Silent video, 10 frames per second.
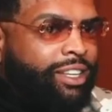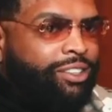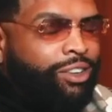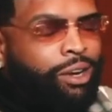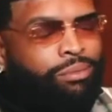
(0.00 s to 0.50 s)

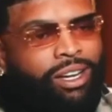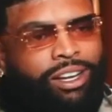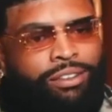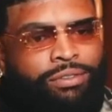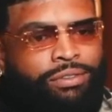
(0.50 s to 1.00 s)
So I'm
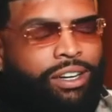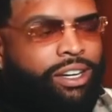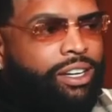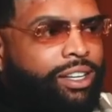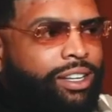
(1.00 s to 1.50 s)
like,
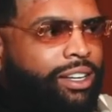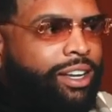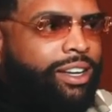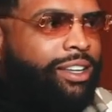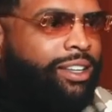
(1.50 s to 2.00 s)

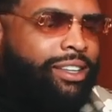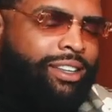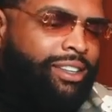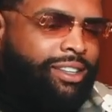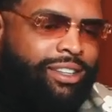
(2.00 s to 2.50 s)
like,
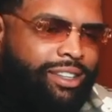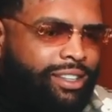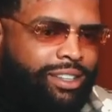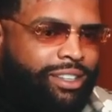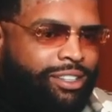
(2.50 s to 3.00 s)

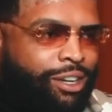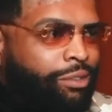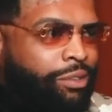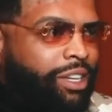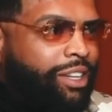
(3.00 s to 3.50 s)
it's
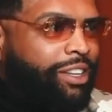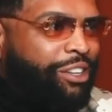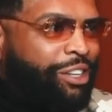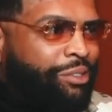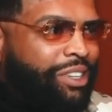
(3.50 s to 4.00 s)
over with.
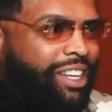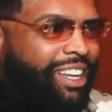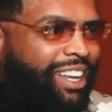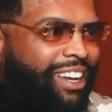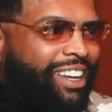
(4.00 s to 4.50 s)
You know what I'm
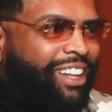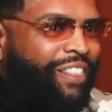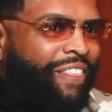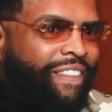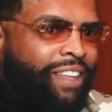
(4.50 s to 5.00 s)
saying? Like,
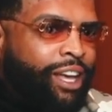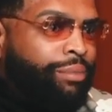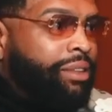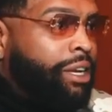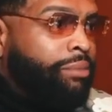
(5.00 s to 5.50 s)

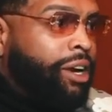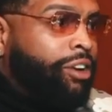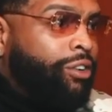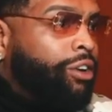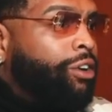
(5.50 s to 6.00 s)
I'm thinking my
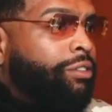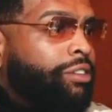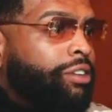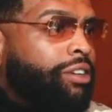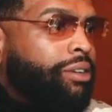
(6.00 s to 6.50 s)
career over.
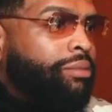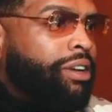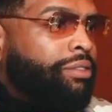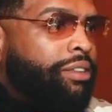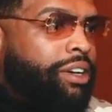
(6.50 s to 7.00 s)
I'm
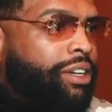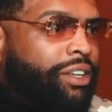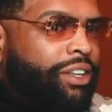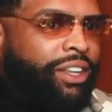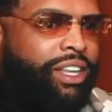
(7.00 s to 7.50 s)
like,
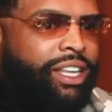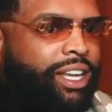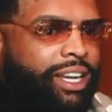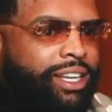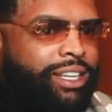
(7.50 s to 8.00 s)

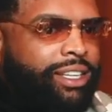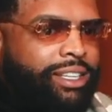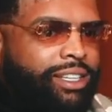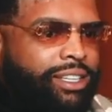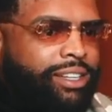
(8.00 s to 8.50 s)
like,
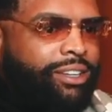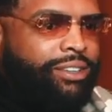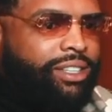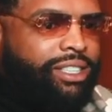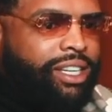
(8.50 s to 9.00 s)
you
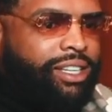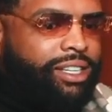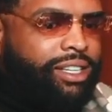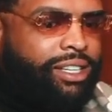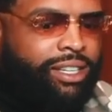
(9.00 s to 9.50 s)
know, this ain't
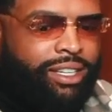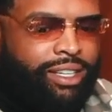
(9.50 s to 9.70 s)
good.